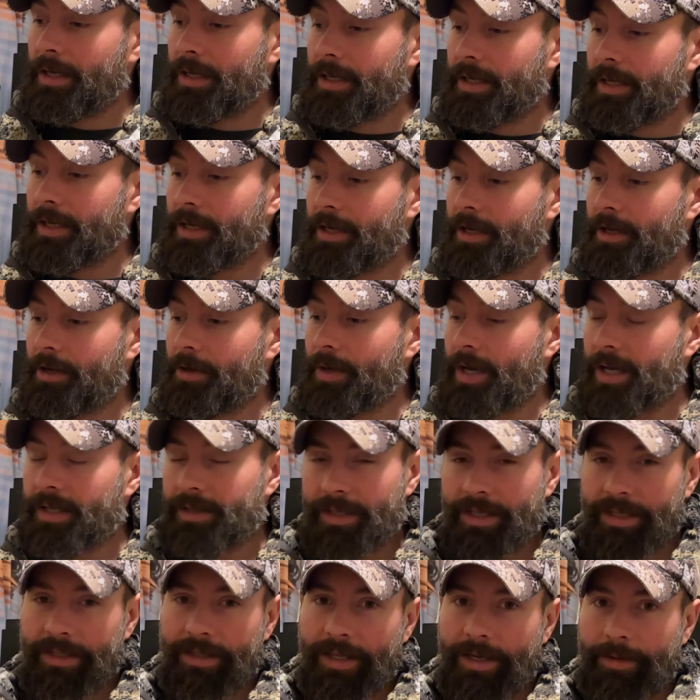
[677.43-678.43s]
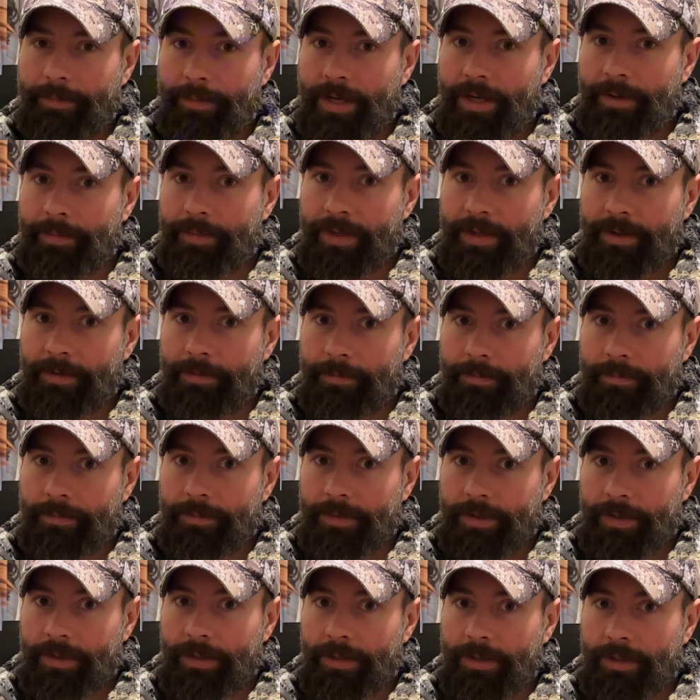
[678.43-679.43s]
You know, I think that might be
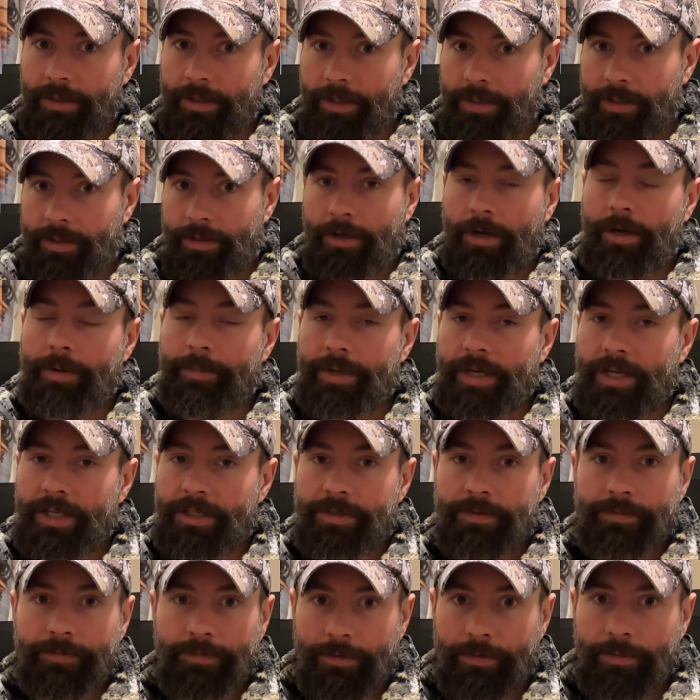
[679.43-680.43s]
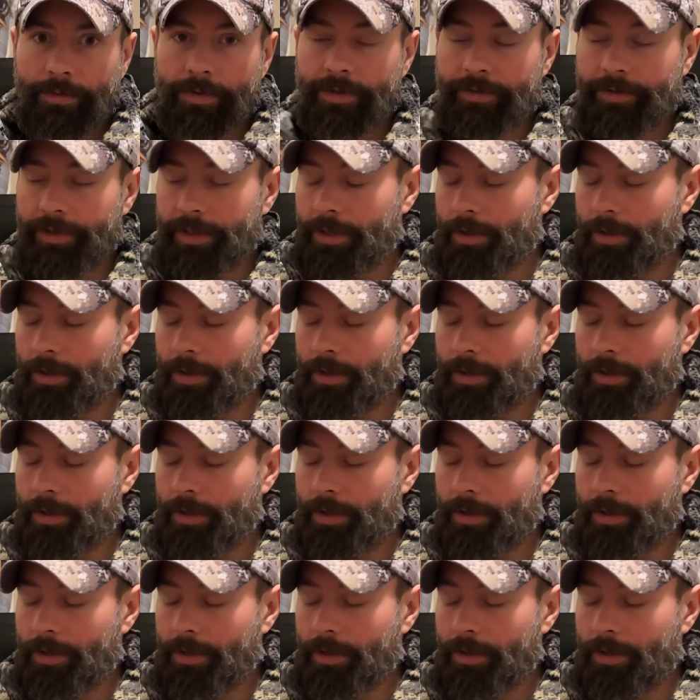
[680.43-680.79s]
a good combination for really